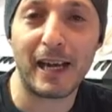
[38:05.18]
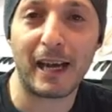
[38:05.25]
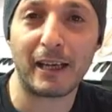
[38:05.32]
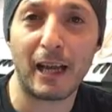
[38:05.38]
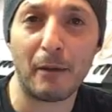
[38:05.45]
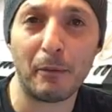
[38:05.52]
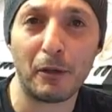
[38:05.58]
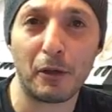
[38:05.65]

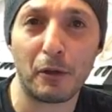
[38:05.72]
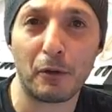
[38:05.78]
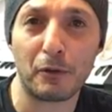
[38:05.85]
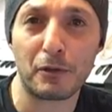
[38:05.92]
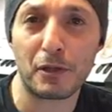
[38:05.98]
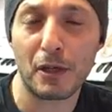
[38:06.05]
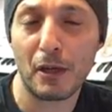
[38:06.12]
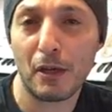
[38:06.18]

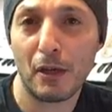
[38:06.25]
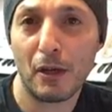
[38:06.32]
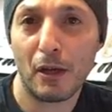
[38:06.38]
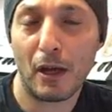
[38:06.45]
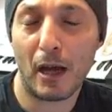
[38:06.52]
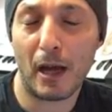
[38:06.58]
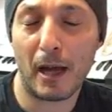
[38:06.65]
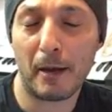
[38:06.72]
DAWs,
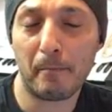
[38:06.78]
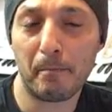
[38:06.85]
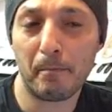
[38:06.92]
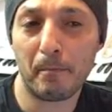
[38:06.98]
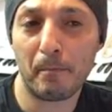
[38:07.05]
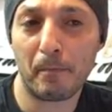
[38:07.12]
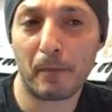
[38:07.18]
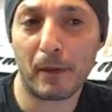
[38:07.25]

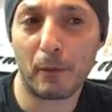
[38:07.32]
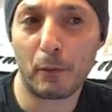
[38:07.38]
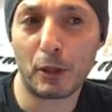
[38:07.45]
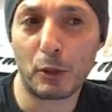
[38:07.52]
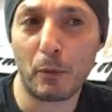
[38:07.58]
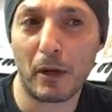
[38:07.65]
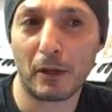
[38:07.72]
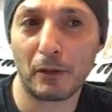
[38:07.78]

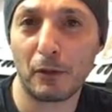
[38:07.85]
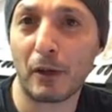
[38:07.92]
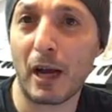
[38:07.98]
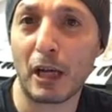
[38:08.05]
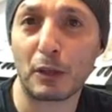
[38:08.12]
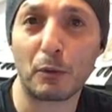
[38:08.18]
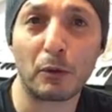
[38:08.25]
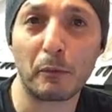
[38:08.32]
which one you
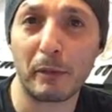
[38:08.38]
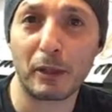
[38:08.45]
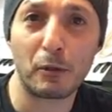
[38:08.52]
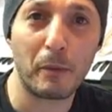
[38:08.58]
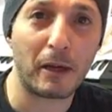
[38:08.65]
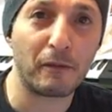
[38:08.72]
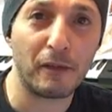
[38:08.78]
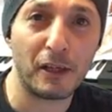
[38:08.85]
guys want me
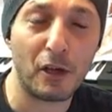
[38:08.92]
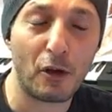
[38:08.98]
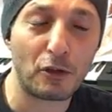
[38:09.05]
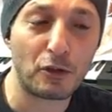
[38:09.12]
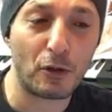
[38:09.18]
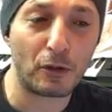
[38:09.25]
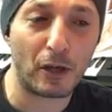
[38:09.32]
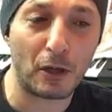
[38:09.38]
to make
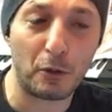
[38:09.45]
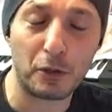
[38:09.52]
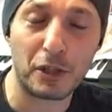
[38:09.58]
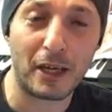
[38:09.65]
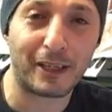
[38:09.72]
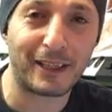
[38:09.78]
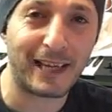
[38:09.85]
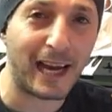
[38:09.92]
videos on, and it looks
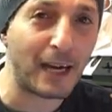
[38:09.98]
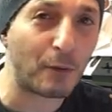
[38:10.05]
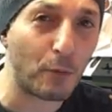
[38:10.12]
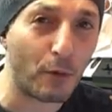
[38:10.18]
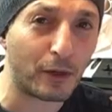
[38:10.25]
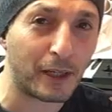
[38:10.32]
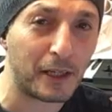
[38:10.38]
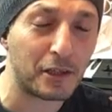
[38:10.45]
like
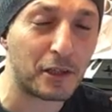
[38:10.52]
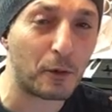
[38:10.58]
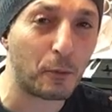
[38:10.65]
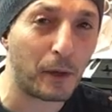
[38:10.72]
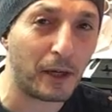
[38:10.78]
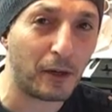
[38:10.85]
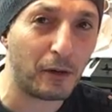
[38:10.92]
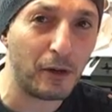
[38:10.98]
Cakewalk is the
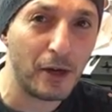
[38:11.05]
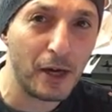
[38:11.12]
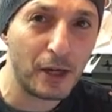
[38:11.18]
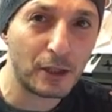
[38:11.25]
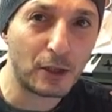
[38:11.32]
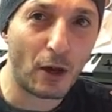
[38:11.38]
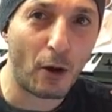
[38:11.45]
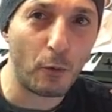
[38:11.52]
winner.
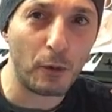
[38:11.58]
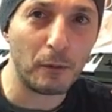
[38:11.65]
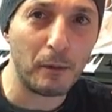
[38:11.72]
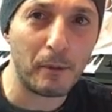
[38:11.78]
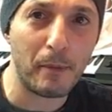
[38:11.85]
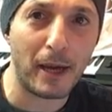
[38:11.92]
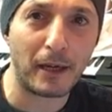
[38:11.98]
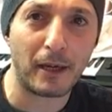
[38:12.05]
So I will
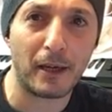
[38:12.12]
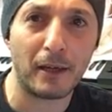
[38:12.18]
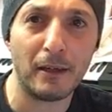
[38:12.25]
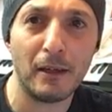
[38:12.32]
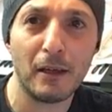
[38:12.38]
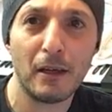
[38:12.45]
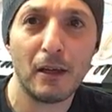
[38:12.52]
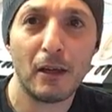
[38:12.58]
be
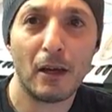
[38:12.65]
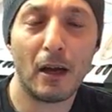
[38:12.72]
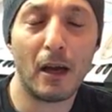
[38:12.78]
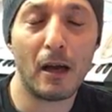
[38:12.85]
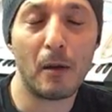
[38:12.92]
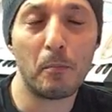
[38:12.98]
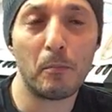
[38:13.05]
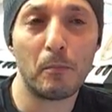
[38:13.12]
making
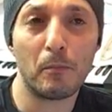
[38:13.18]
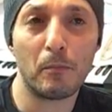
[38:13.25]
a